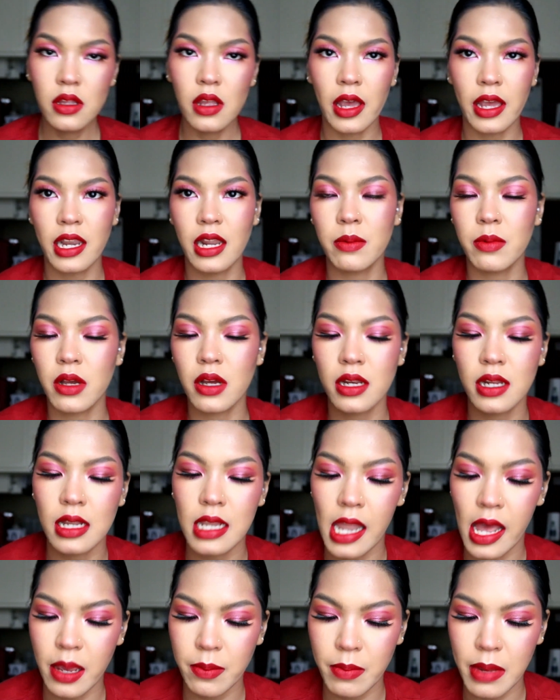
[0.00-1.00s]
And I'm gonna
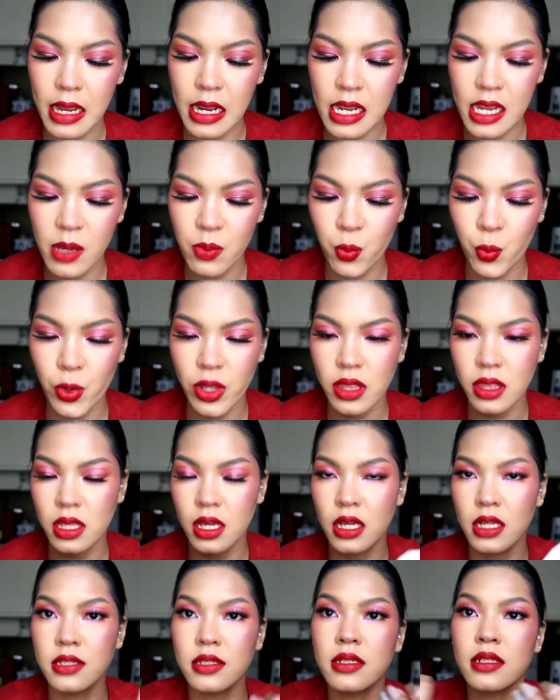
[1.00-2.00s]
line my lip with
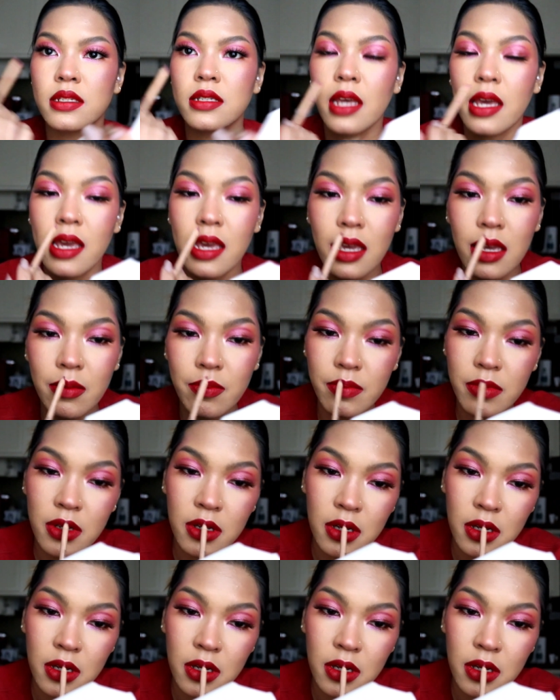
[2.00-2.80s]
this same